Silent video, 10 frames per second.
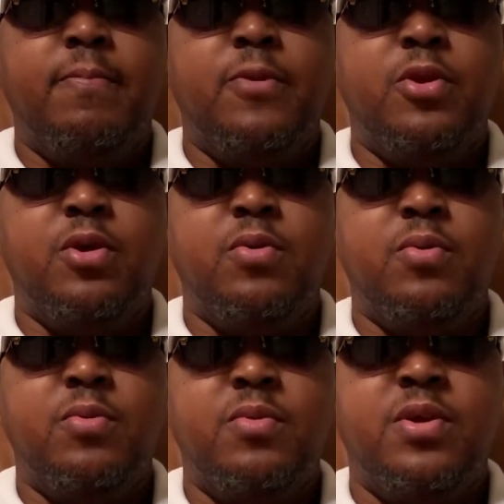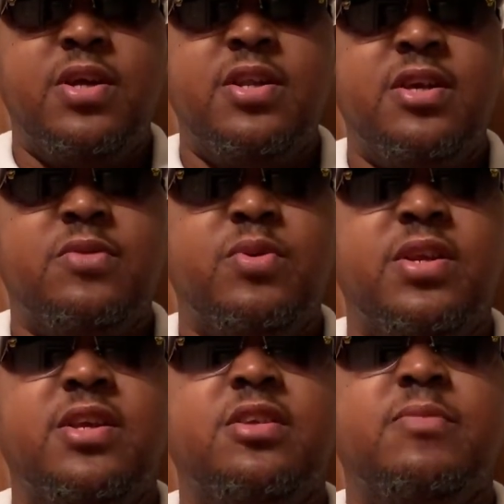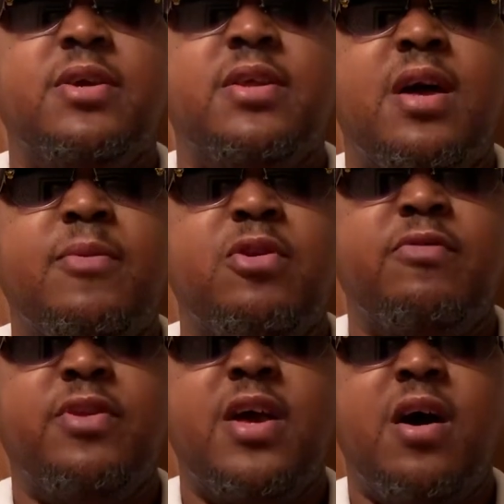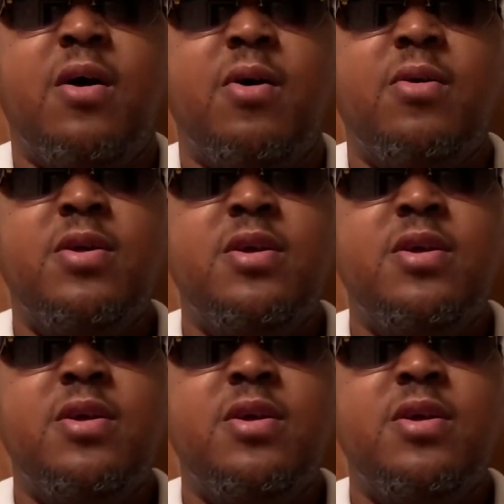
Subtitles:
You know, it is what it is, man. I'm here for y'all.